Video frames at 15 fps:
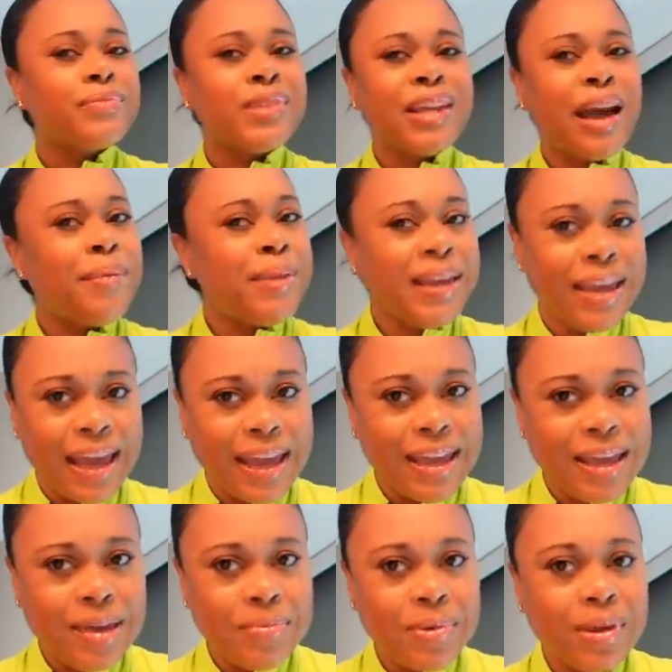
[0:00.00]
Y'all been
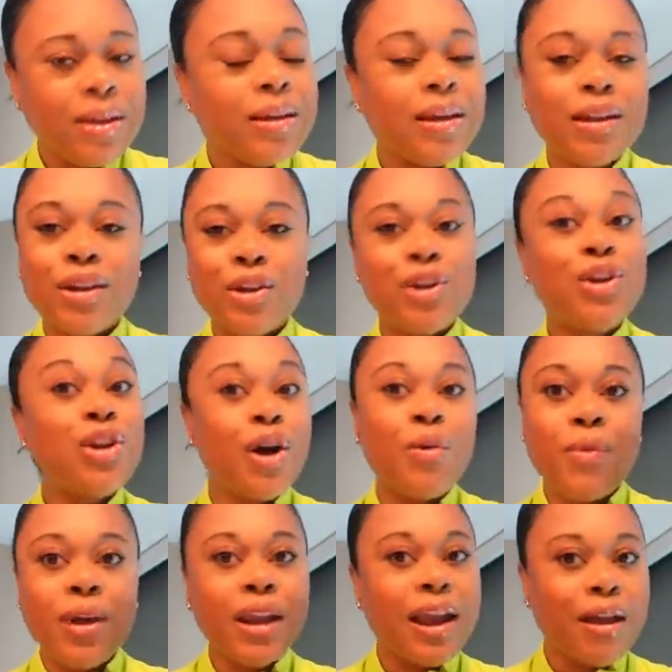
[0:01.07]
gatekeeping. No
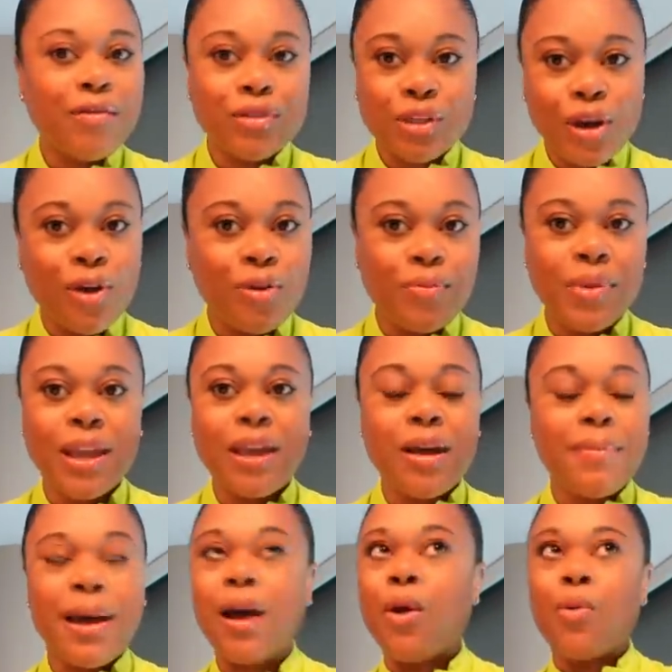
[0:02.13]
one ever told me
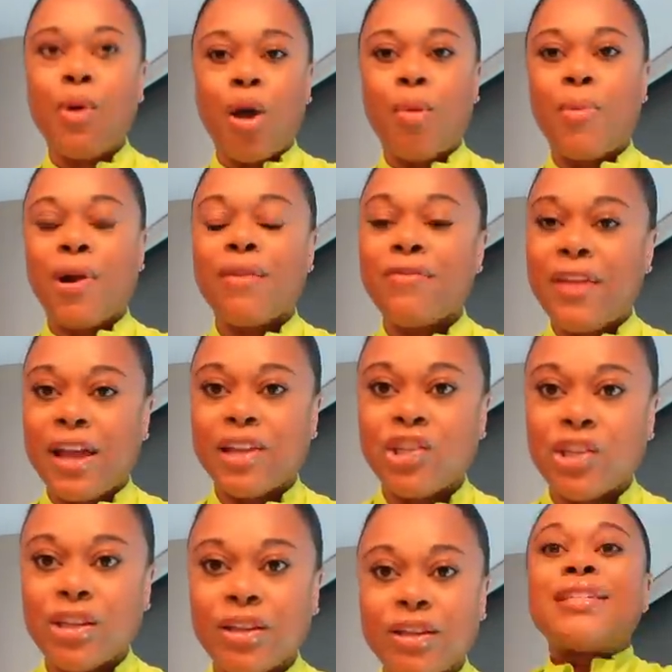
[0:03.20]
about Walmart
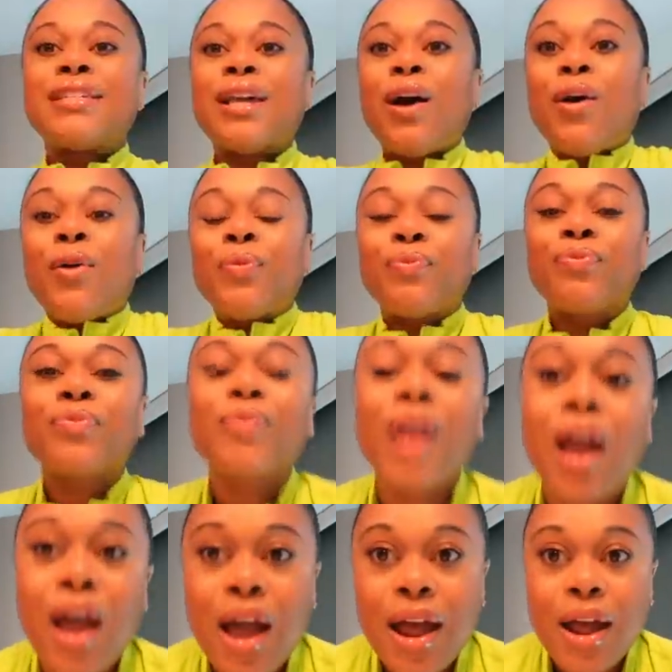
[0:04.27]
fashion. So
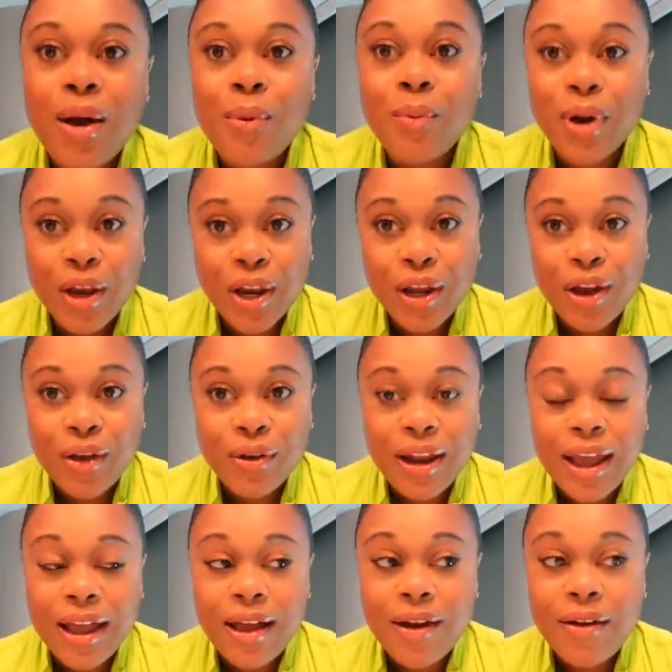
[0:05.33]
we're gonna go
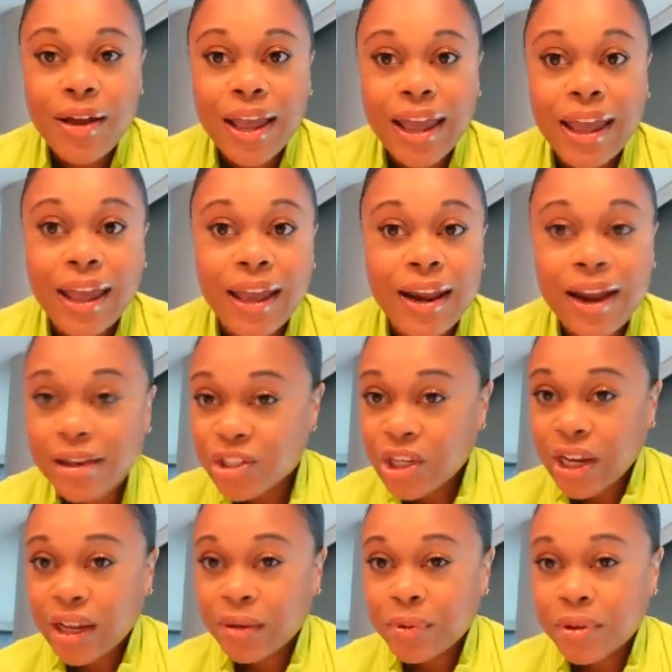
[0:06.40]
now and I'll
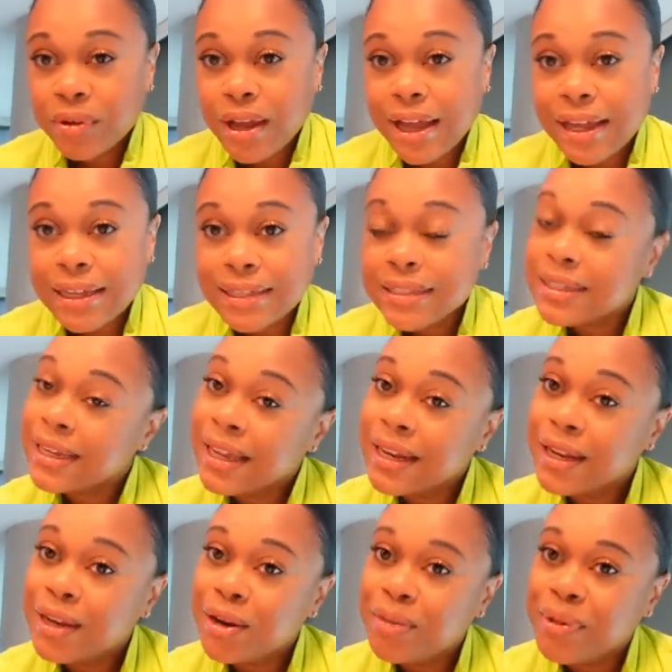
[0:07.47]
check in with you guys in
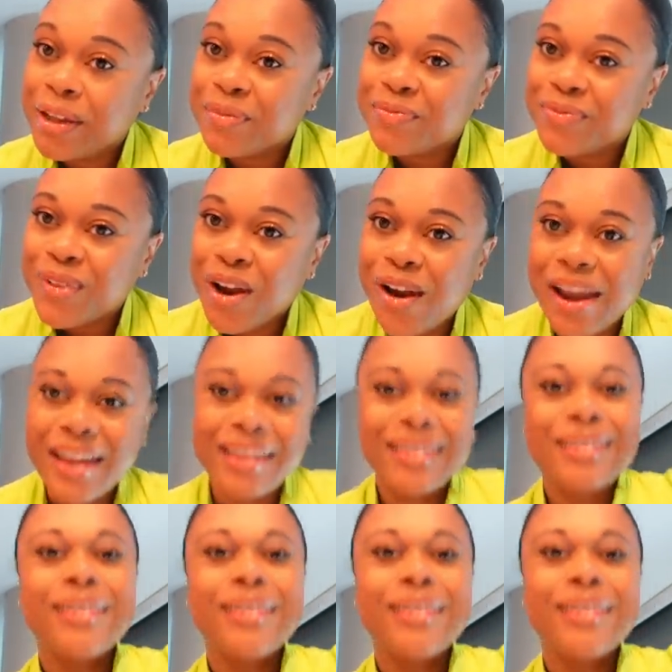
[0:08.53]
a little bit. All right.